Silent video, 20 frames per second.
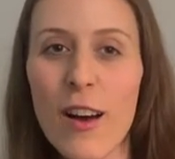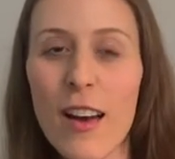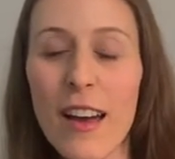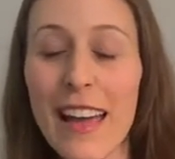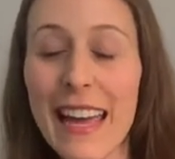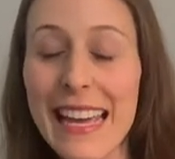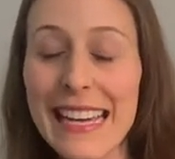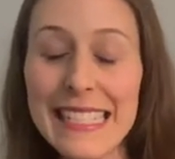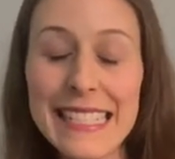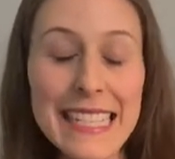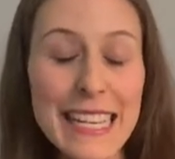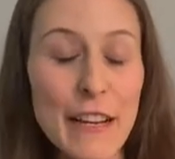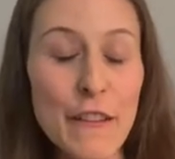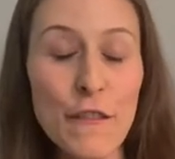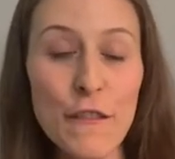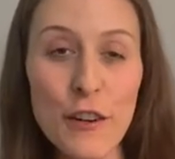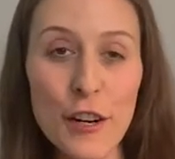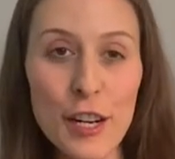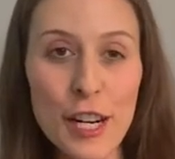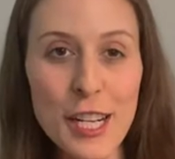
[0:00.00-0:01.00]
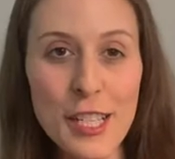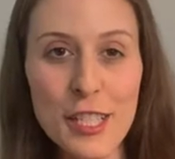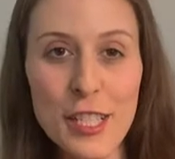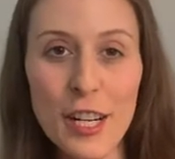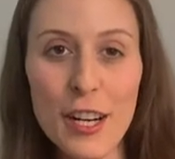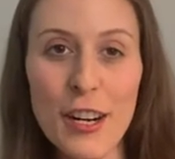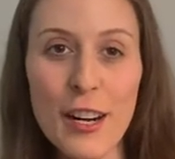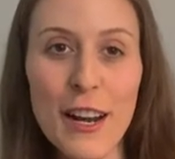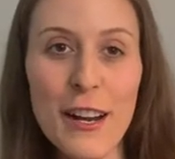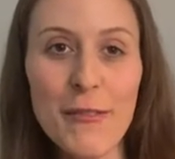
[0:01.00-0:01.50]
antique
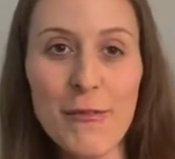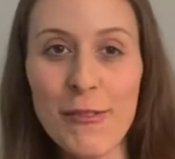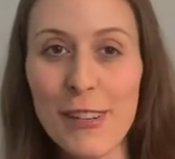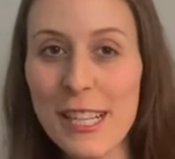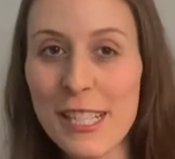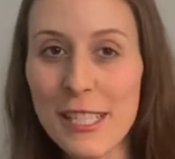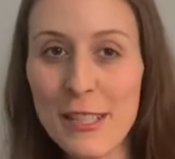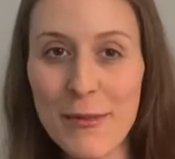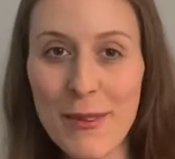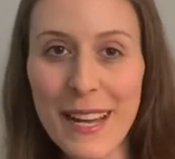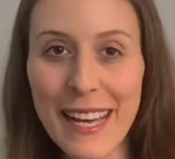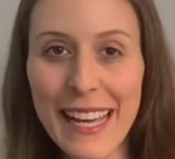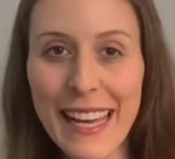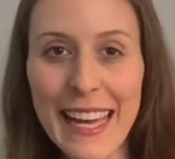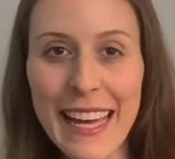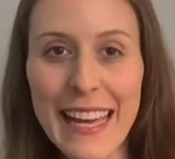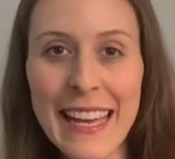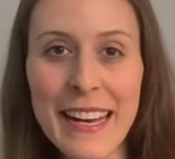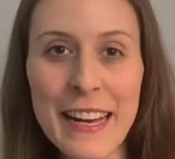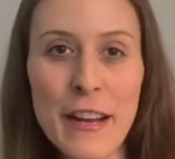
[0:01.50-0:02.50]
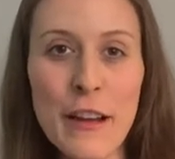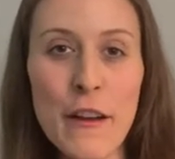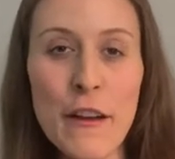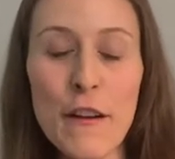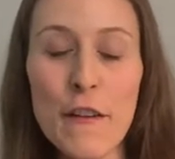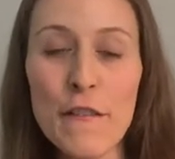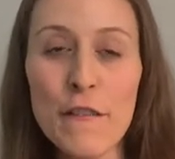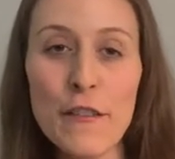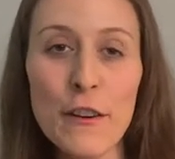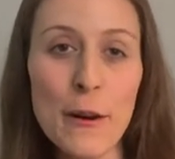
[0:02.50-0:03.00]
furniture and redoing it
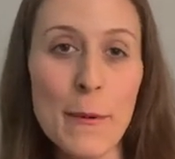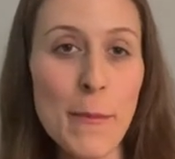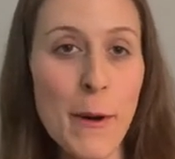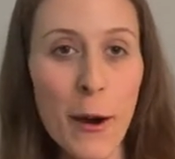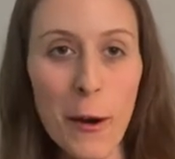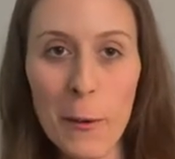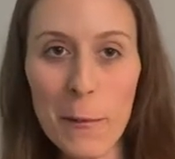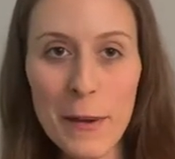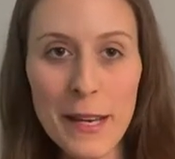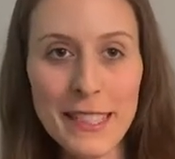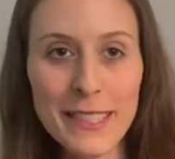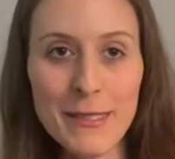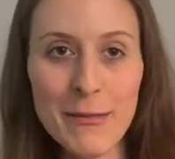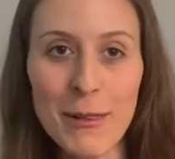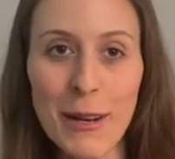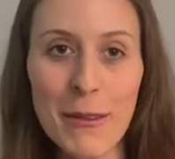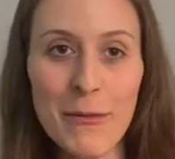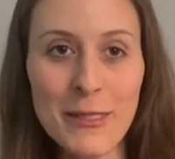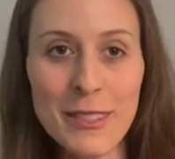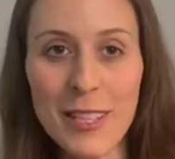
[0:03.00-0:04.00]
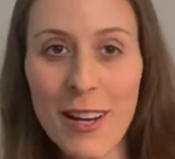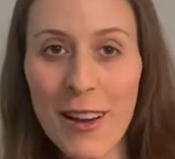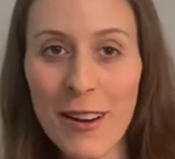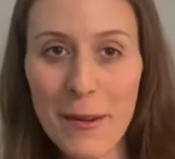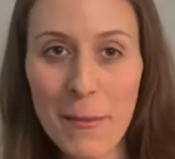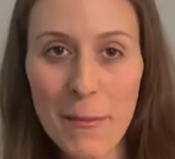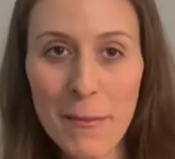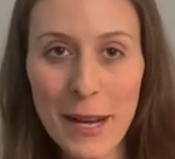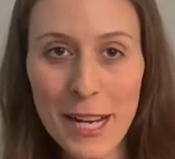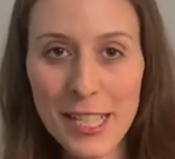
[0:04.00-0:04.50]
for apartments when I was on
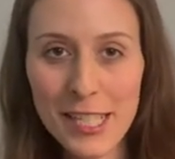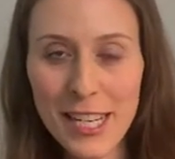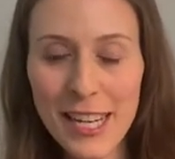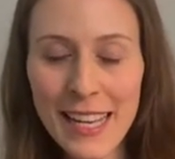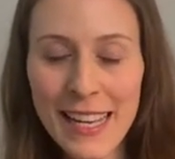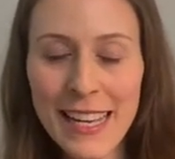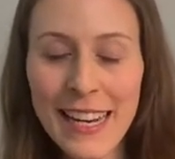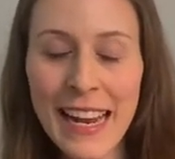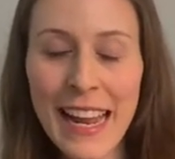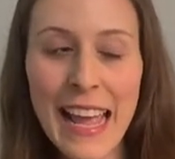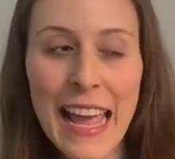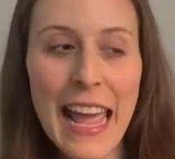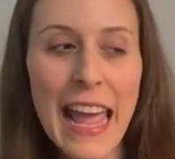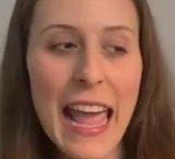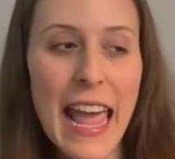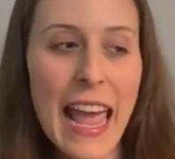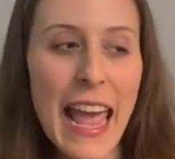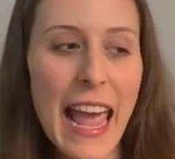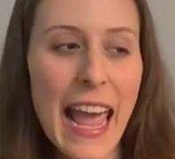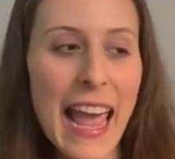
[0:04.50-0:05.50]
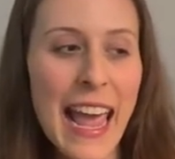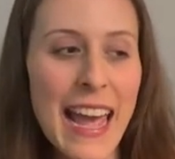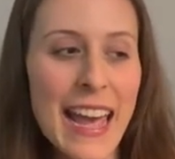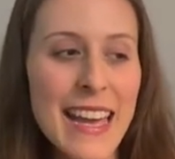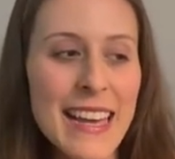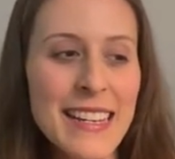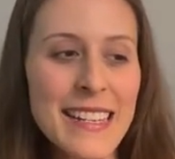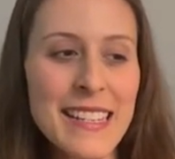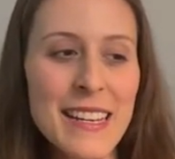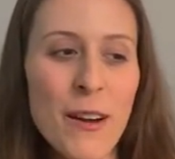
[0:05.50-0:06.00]
a budget.
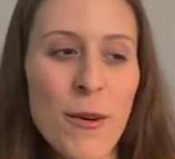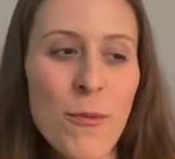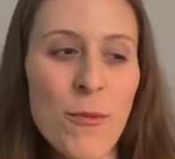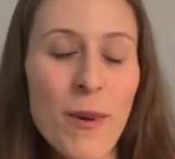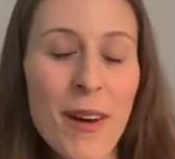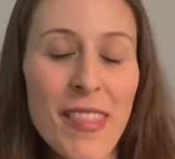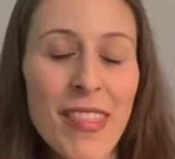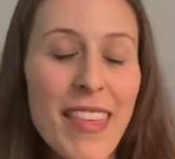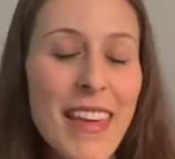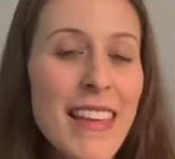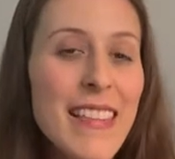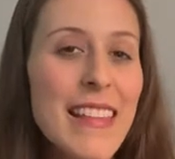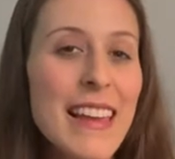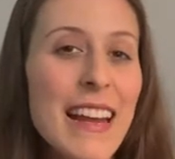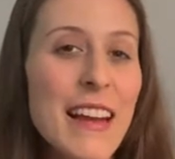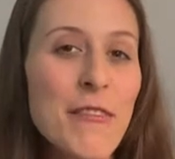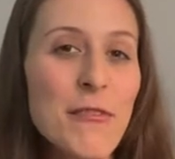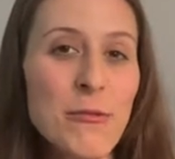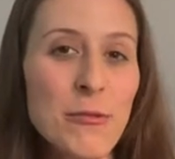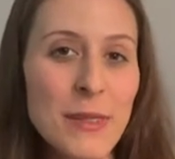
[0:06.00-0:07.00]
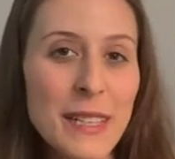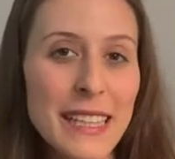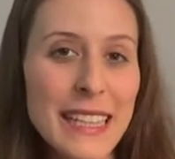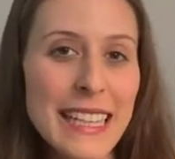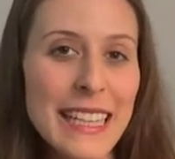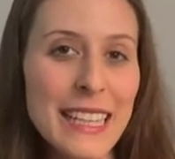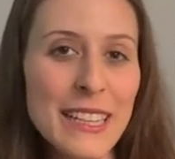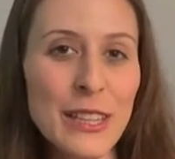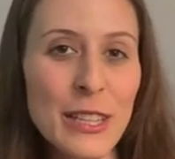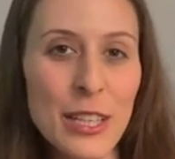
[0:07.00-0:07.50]
And one thing that I've
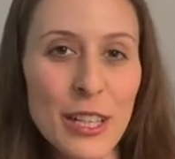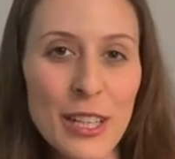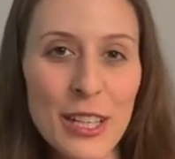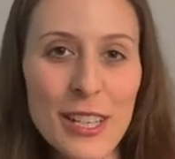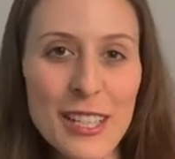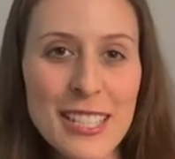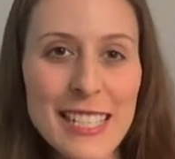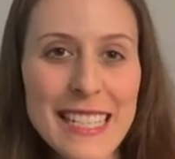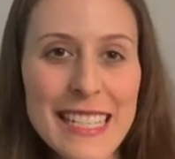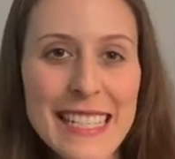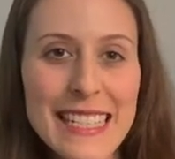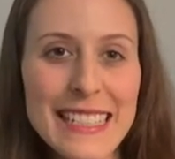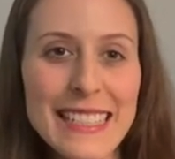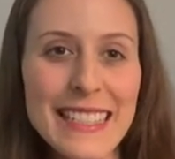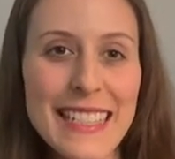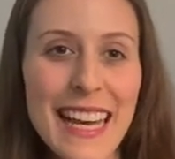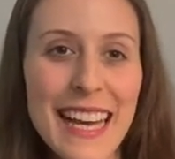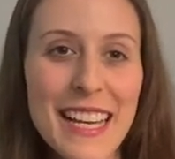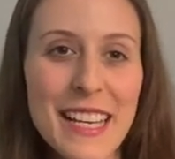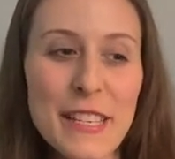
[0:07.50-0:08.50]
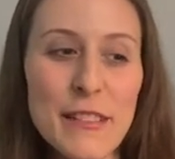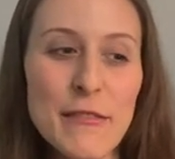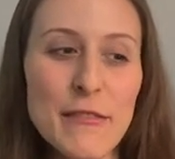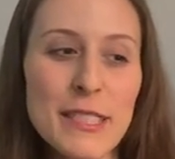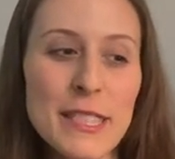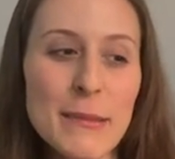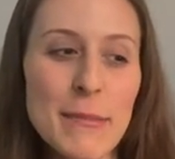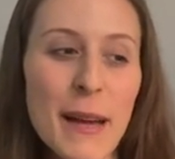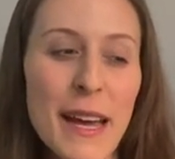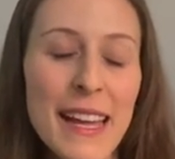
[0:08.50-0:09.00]
really learned is that you
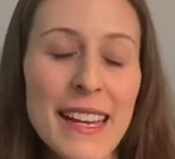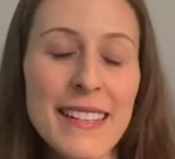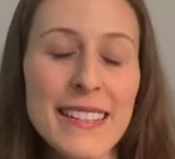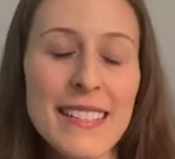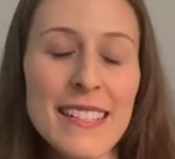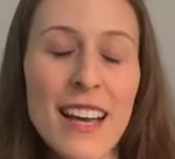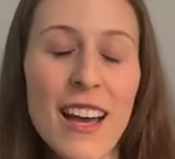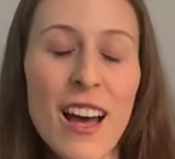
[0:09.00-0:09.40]
spend